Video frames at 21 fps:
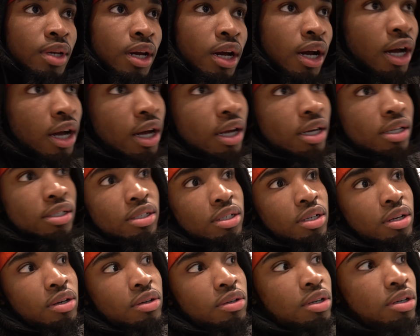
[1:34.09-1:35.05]
I honestly
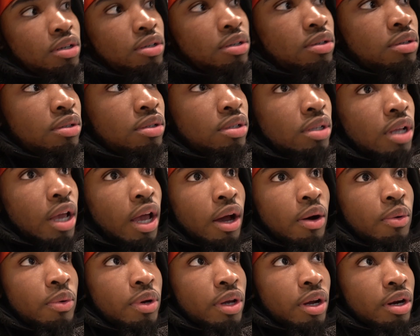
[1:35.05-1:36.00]
don't know
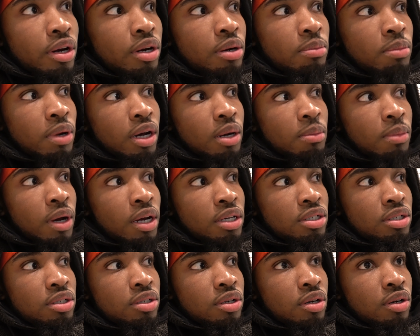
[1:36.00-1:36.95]
how we heard about him. I
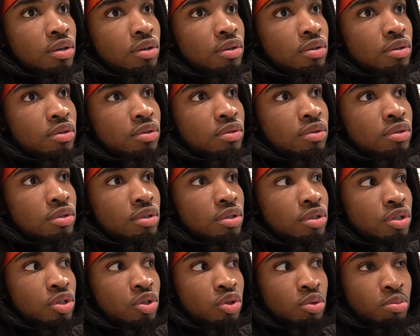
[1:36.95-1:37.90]
just know
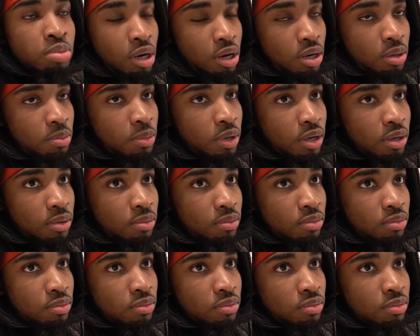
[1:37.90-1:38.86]
you brought him up.
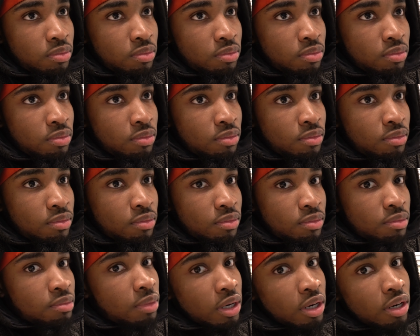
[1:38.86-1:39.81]

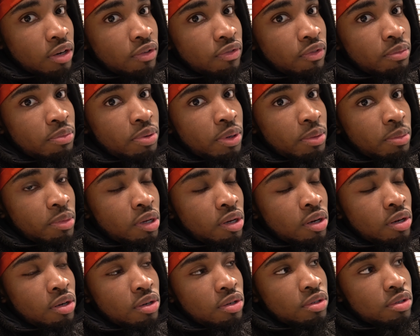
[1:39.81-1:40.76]
My girlfriend put me
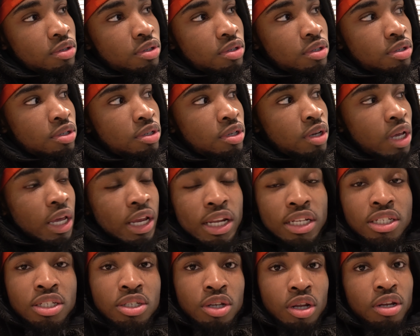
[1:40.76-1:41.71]
on. And
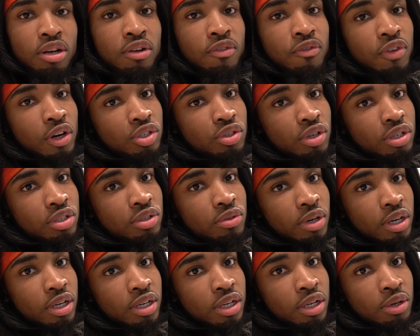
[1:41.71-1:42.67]
this is only the first
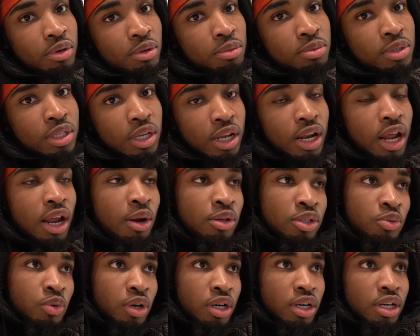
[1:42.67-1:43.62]
restaurant. Dig what I'm saying? I
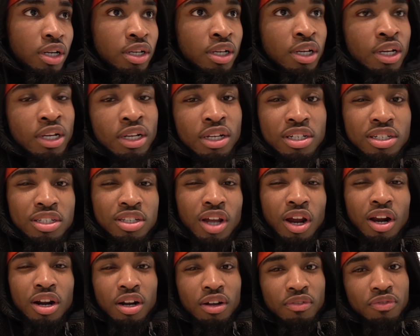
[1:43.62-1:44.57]
just wanted to
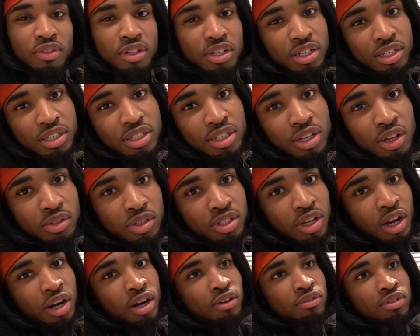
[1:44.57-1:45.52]
start it off a little slow.
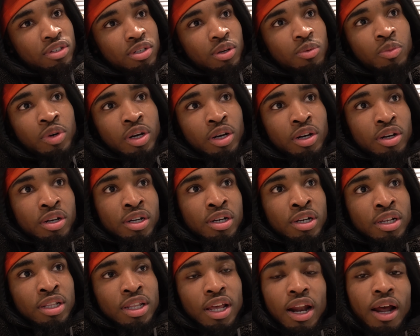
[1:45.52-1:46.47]
Start off somewhere
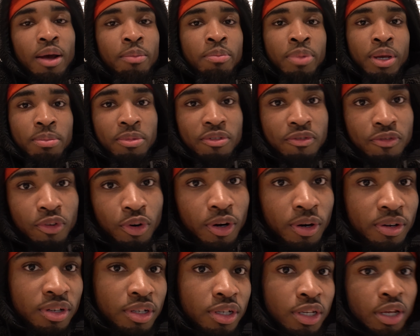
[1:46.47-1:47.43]
that I've been before.
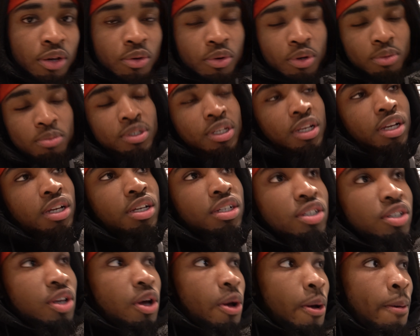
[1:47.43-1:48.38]
Dig what I'm saying?
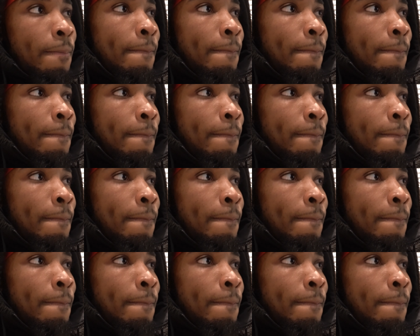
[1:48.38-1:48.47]
So